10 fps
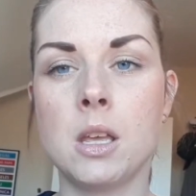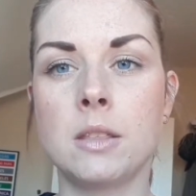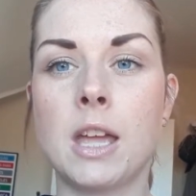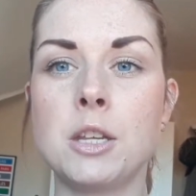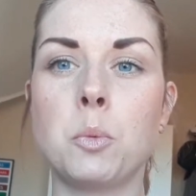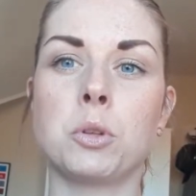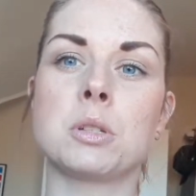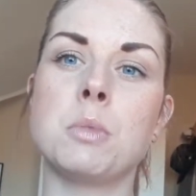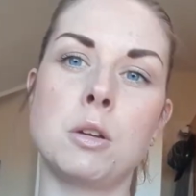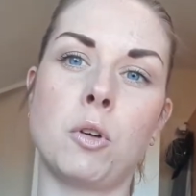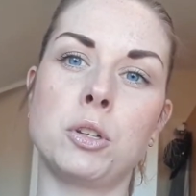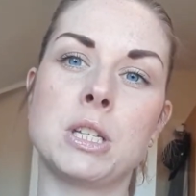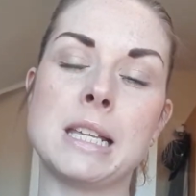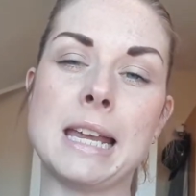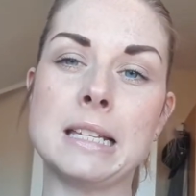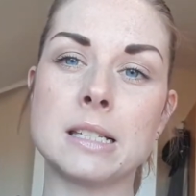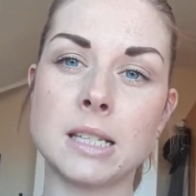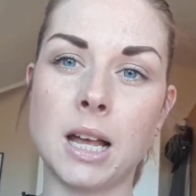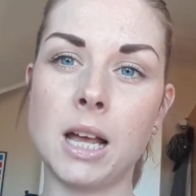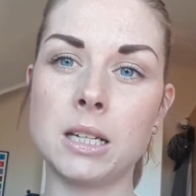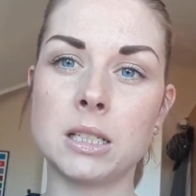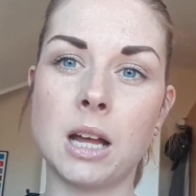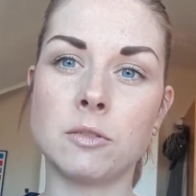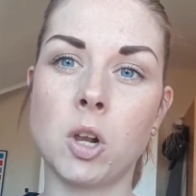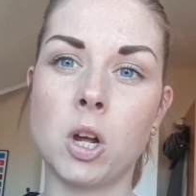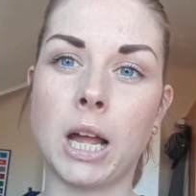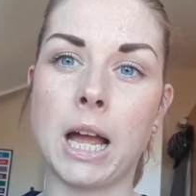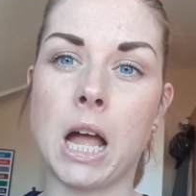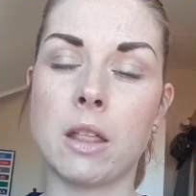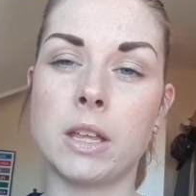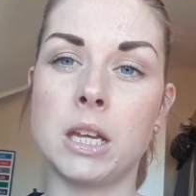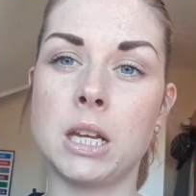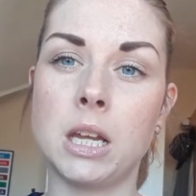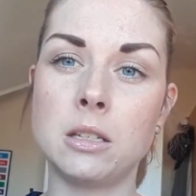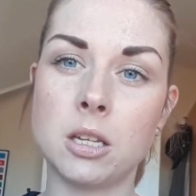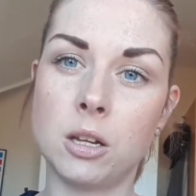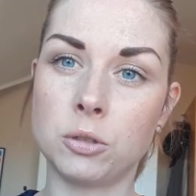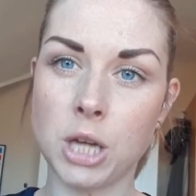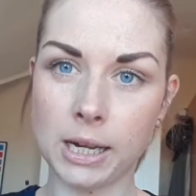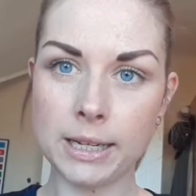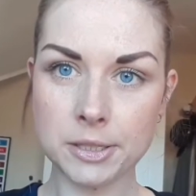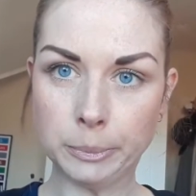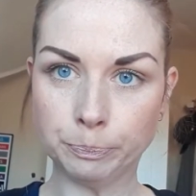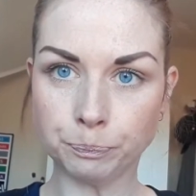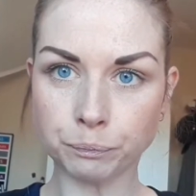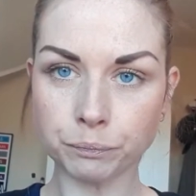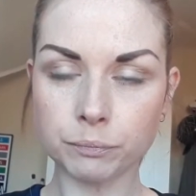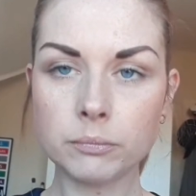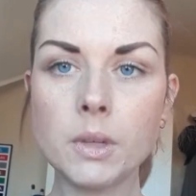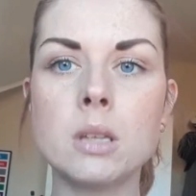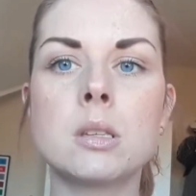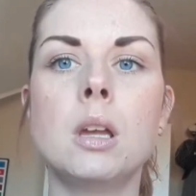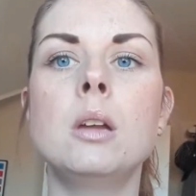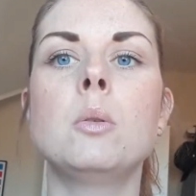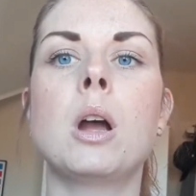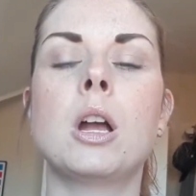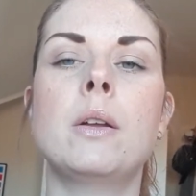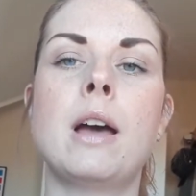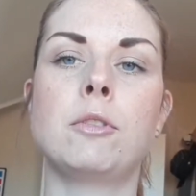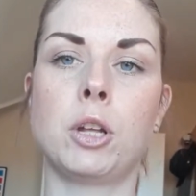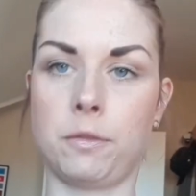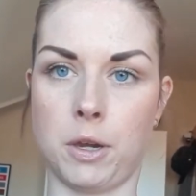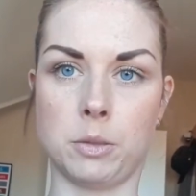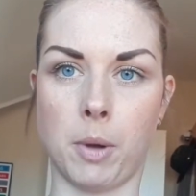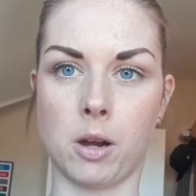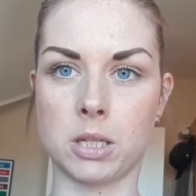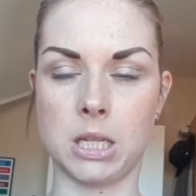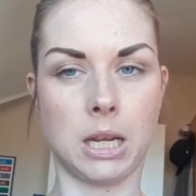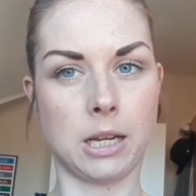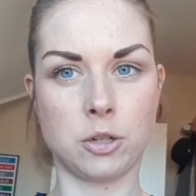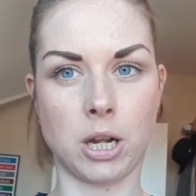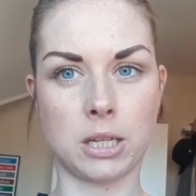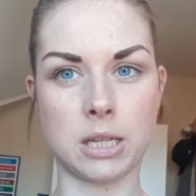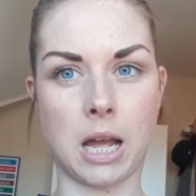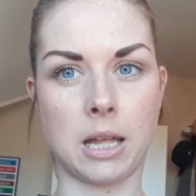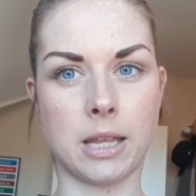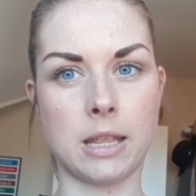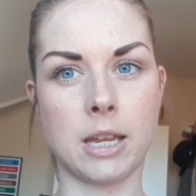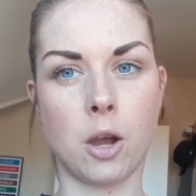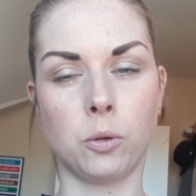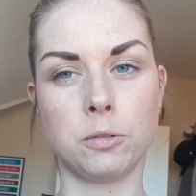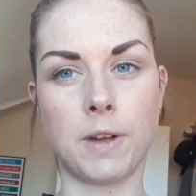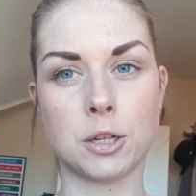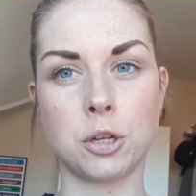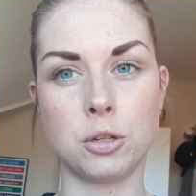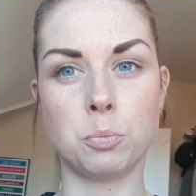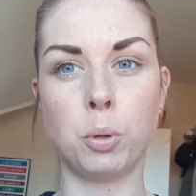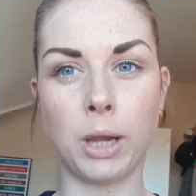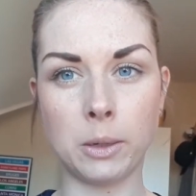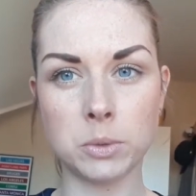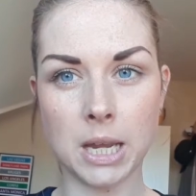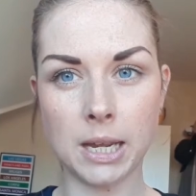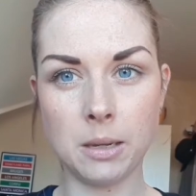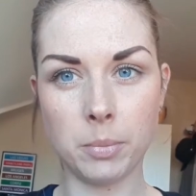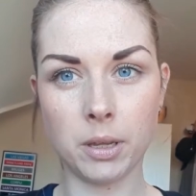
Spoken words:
Then you want to move on to the inside and have a look at the internal checklist. So go and have a look at the fuse box and the electrics. Are they the old-fashioned pull-out type?